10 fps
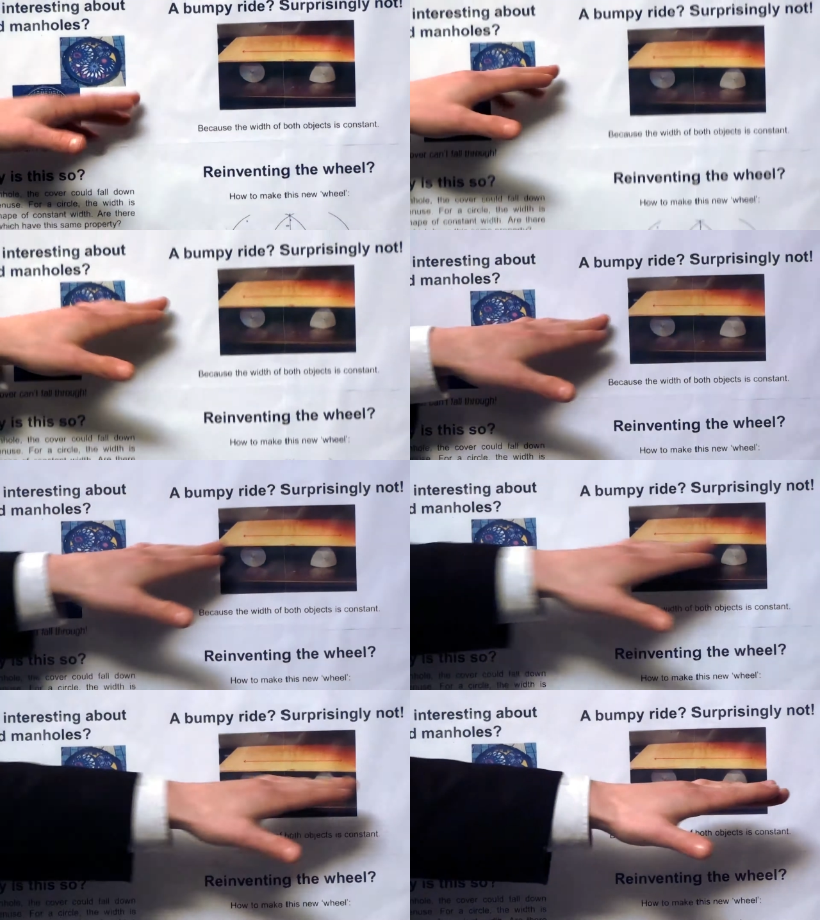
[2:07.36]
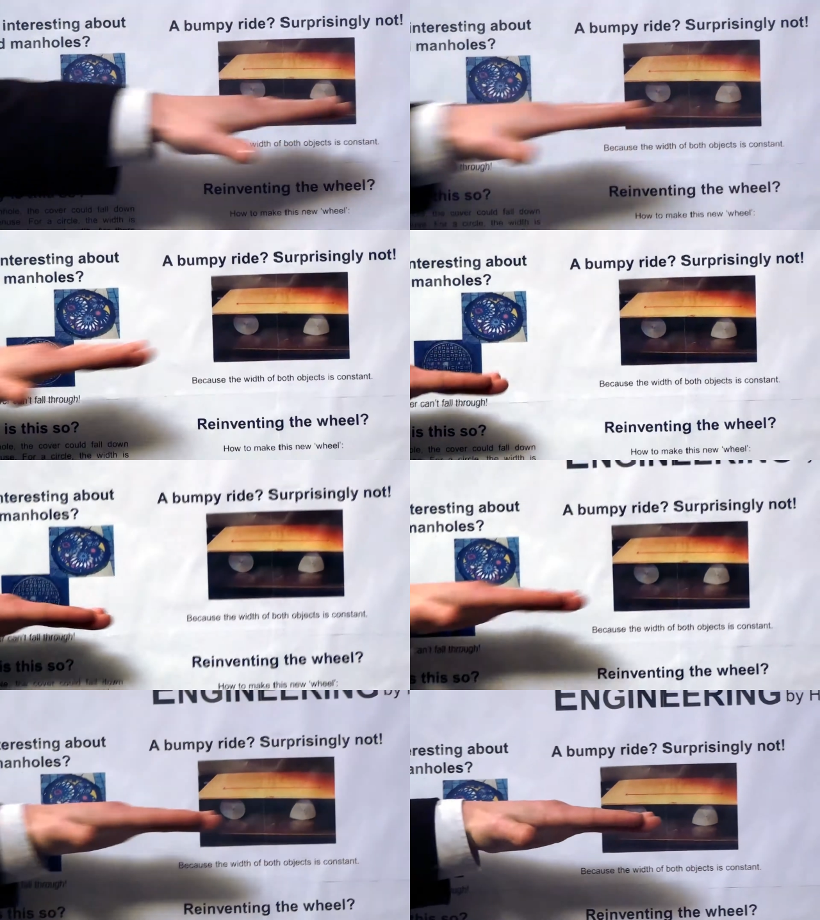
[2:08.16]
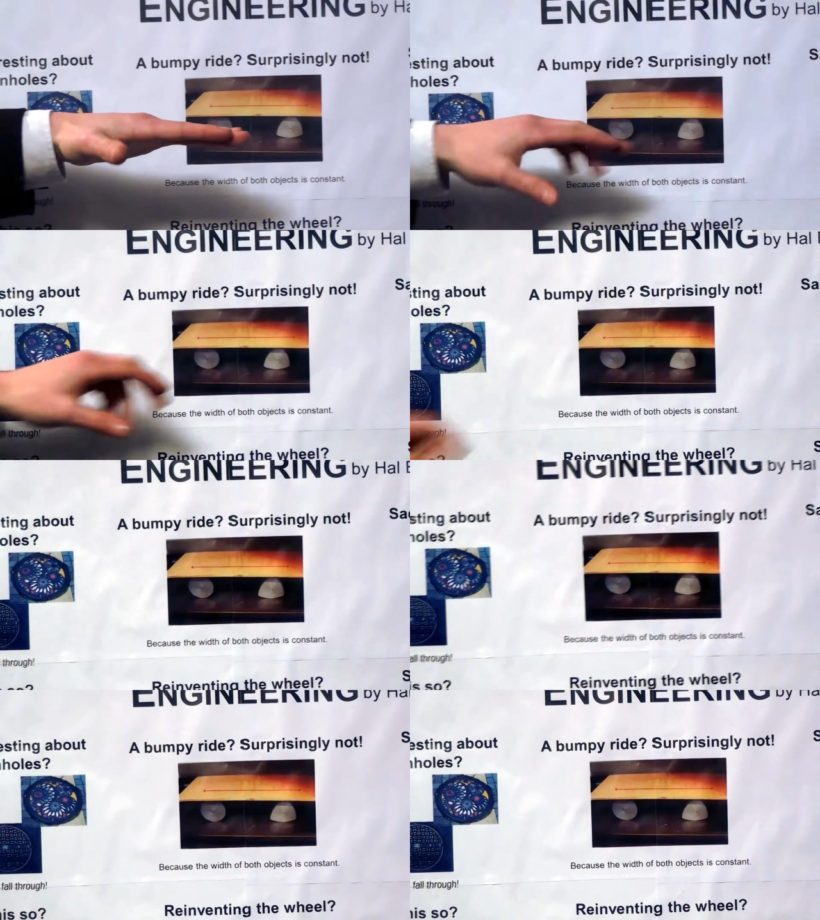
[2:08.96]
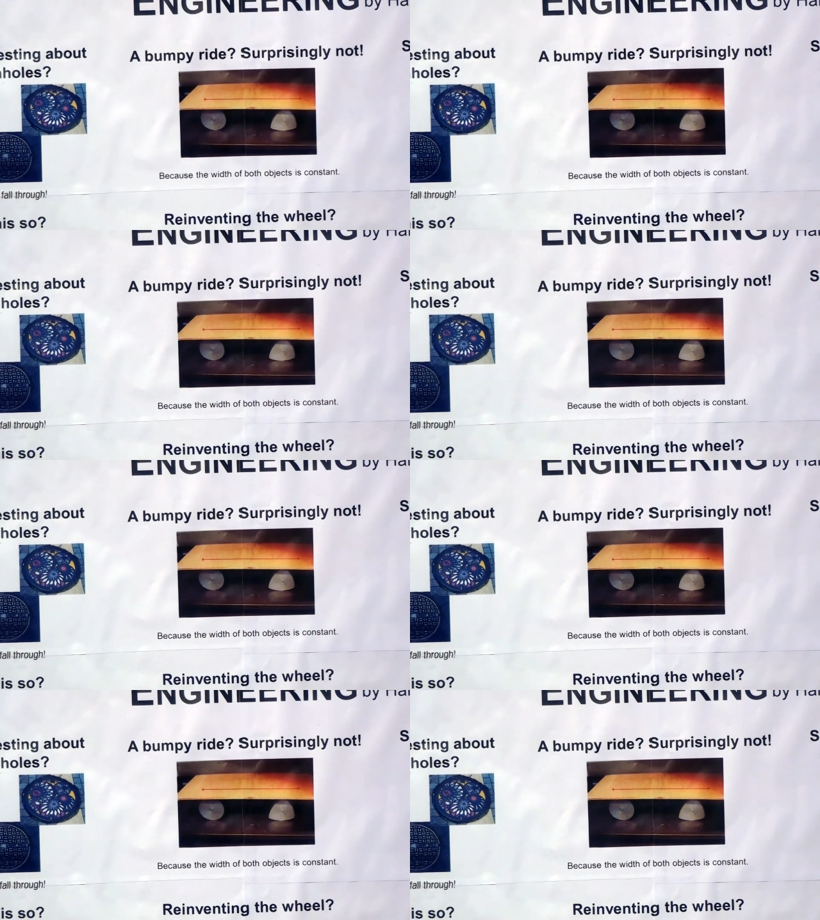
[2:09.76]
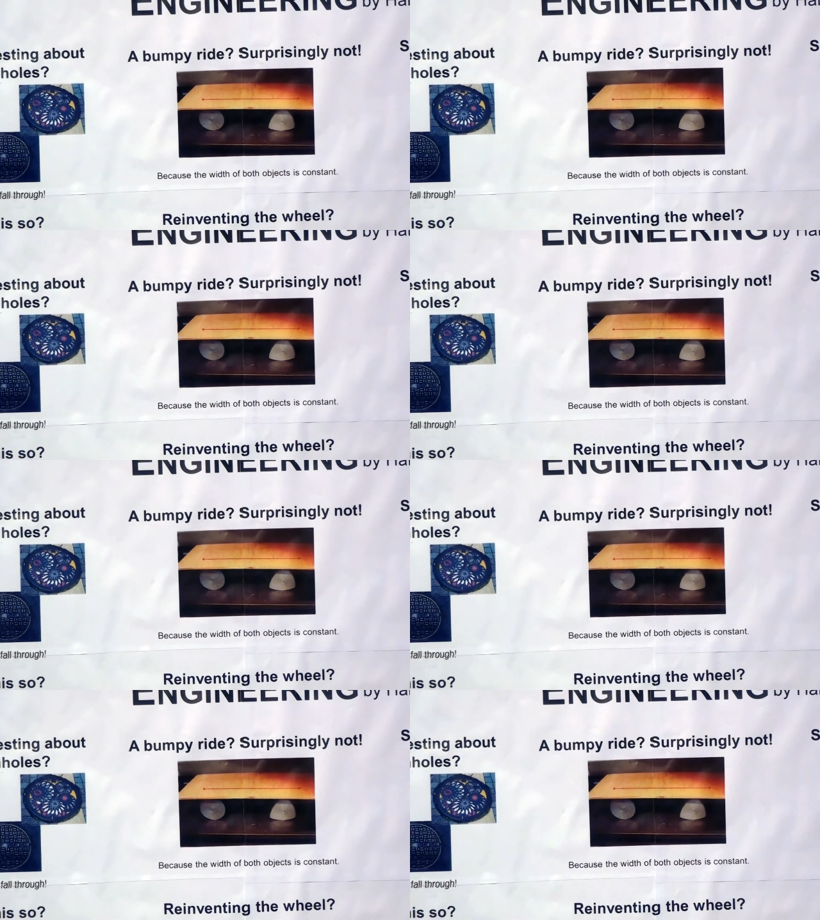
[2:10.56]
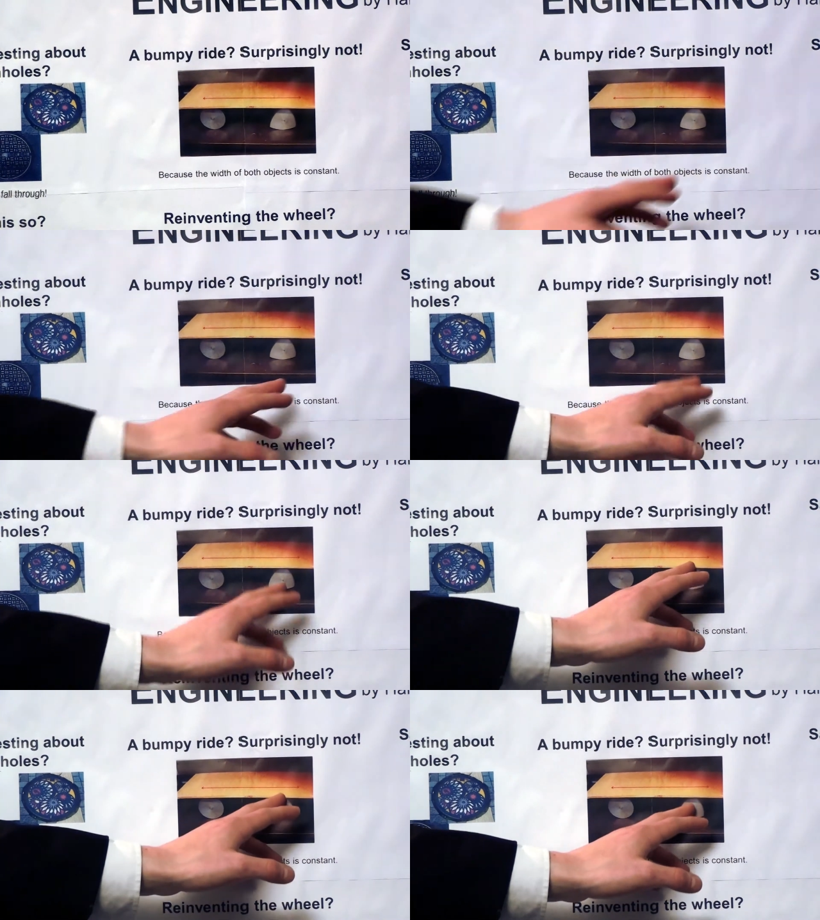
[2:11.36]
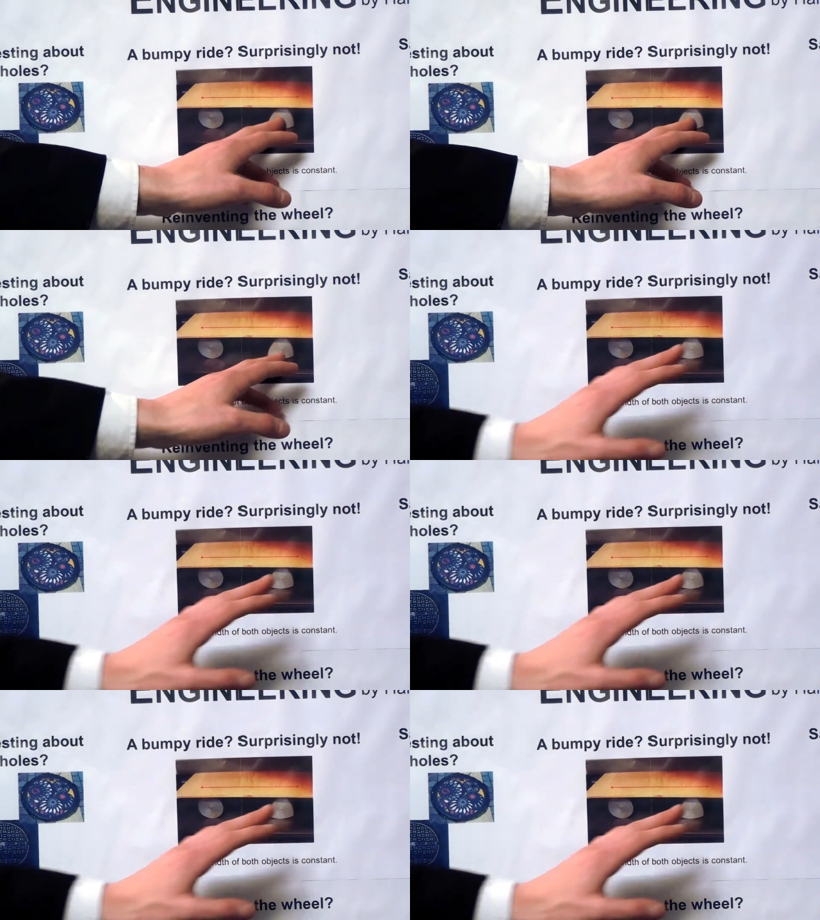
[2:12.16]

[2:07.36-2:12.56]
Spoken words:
[unreadable: no face in view]